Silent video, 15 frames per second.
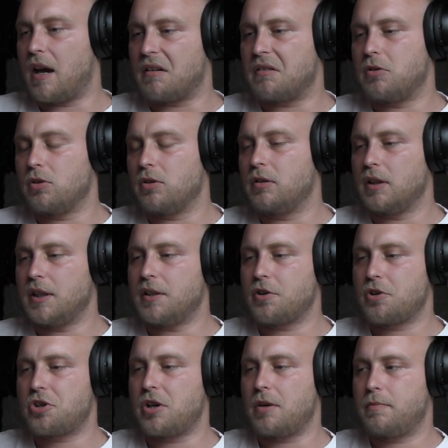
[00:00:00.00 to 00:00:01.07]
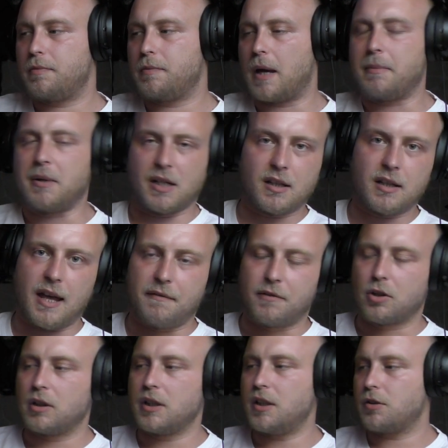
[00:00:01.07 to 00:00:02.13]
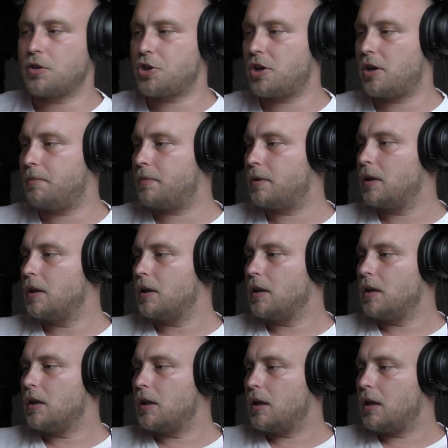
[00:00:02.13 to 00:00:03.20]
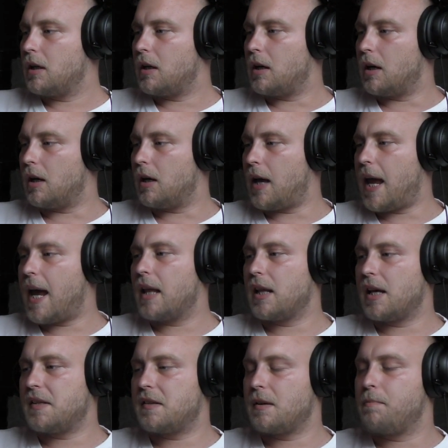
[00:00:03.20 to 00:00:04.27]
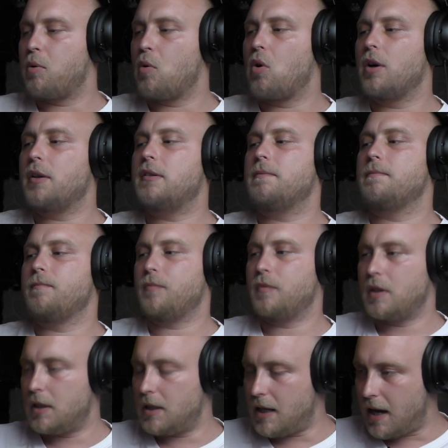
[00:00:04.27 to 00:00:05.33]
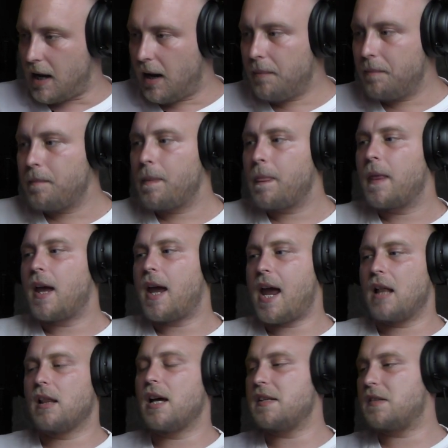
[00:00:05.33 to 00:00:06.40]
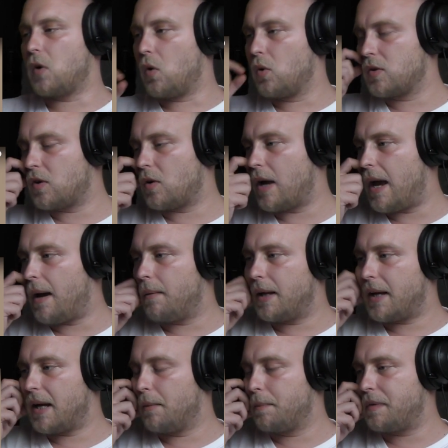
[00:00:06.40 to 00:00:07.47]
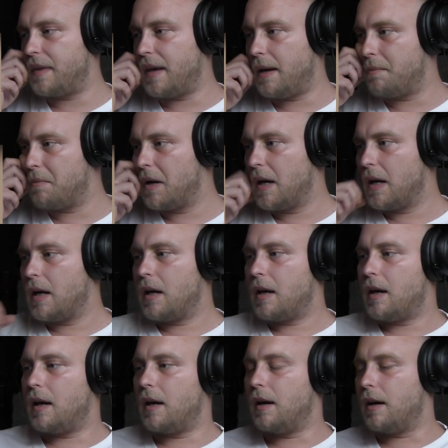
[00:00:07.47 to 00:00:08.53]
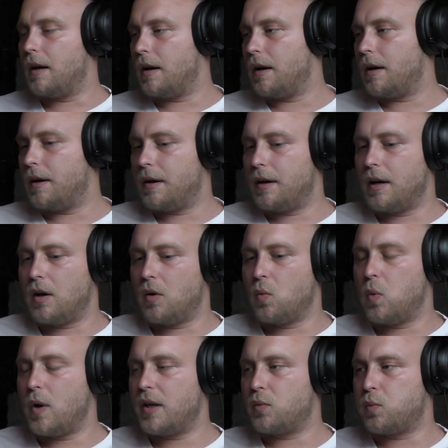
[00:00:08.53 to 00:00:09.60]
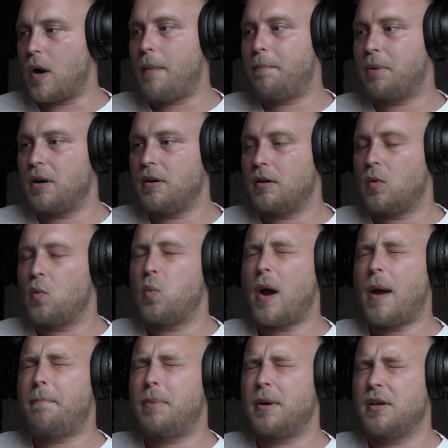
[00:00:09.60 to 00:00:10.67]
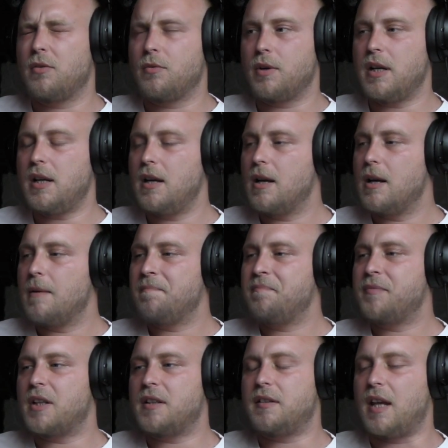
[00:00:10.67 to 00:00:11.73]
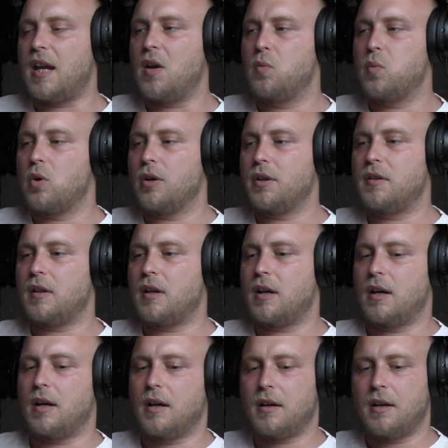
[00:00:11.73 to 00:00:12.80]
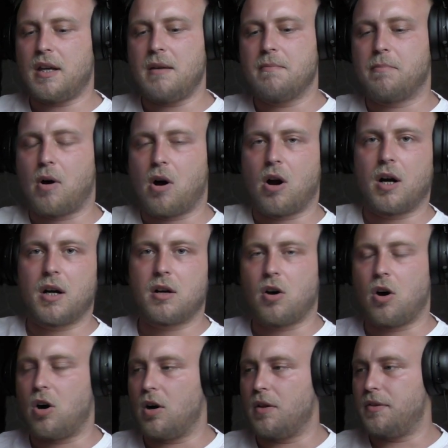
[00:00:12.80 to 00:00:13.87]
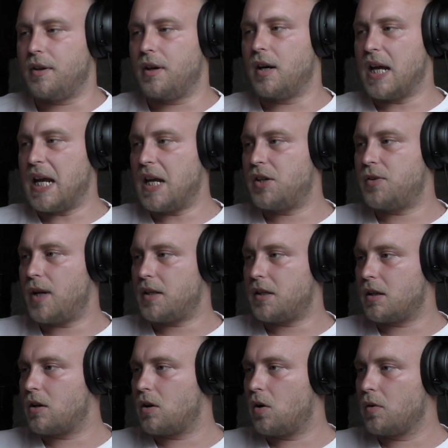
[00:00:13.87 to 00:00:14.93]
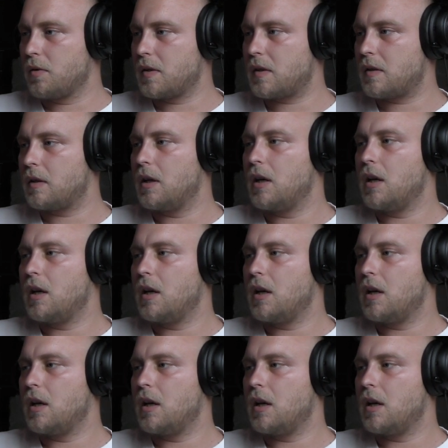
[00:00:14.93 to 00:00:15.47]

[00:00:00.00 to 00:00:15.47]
good leadership. I mean, clever leadership. Allied support, yeah. Allies also helped them with weaponry that they would embark on the Adriatic coast.